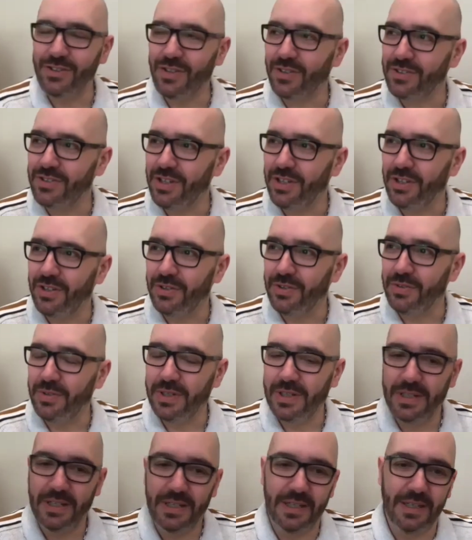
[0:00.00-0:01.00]
Doctor
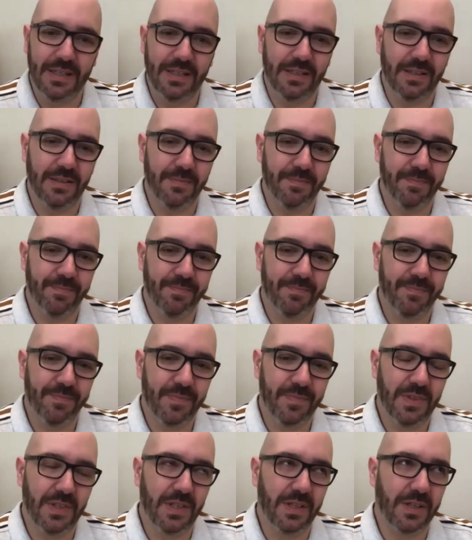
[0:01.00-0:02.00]
Who,
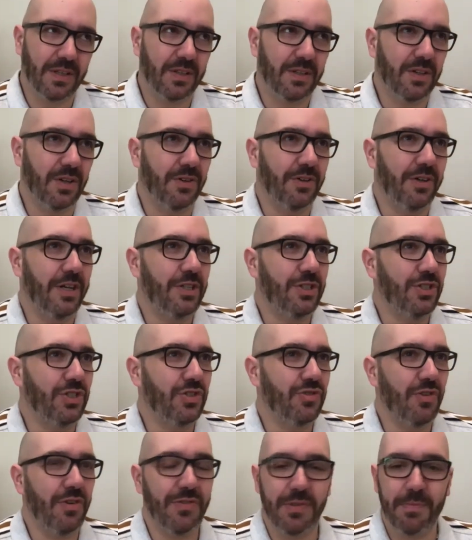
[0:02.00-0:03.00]
the Coronation
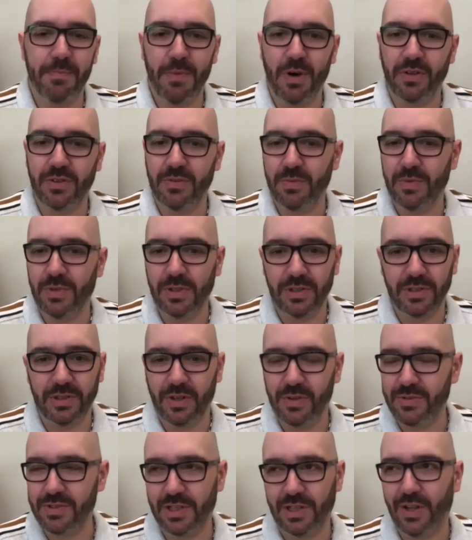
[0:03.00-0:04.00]
Street of the modern world
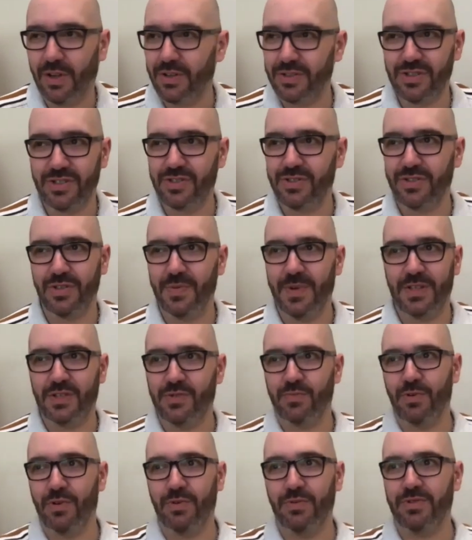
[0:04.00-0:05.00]
owes a lot to
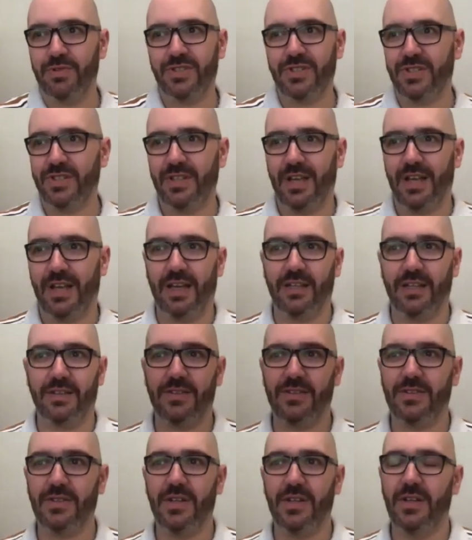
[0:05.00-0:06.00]
its roots
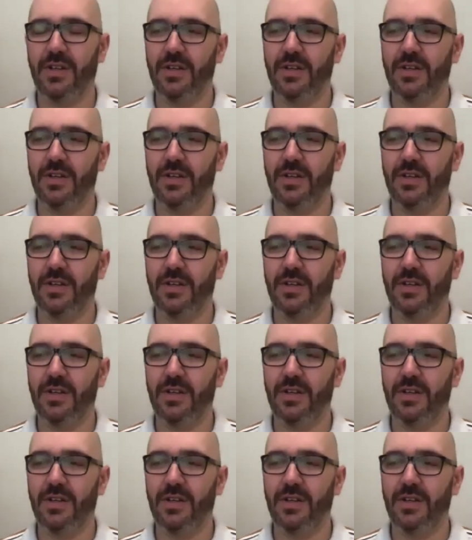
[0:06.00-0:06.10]
and